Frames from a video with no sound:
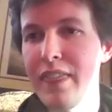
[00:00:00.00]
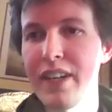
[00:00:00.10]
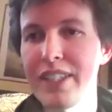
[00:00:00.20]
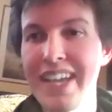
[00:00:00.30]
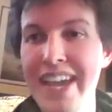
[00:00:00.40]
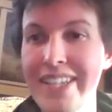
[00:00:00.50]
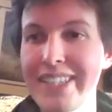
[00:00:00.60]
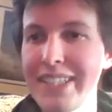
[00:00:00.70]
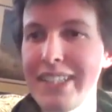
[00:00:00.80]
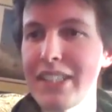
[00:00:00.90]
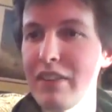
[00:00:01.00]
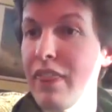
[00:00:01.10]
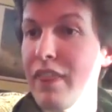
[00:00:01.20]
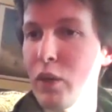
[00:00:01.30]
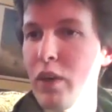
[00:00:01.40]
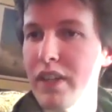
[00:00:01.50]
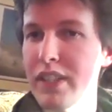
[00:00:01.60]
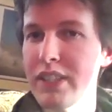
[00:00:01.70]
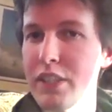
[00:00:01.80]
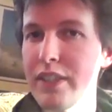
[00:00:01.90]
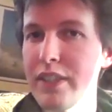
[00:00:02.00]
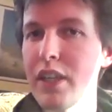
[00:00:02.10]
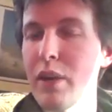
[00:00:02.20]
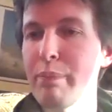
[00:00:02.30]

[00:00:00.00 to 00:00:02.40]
that SDEs are a thing worth considering